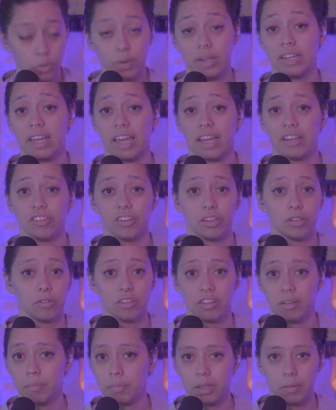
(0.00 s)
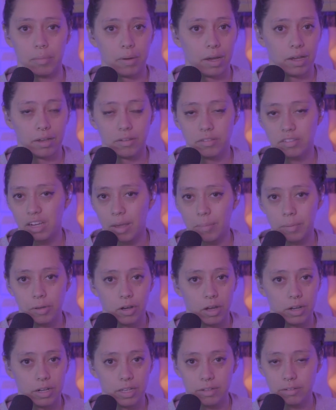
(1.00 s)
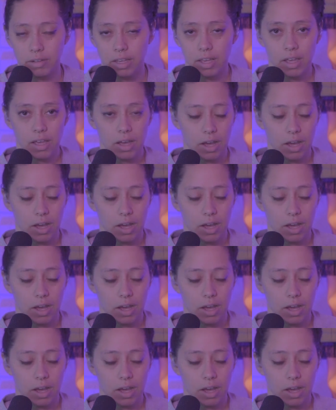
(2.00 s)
You engage it simply by stepping on it.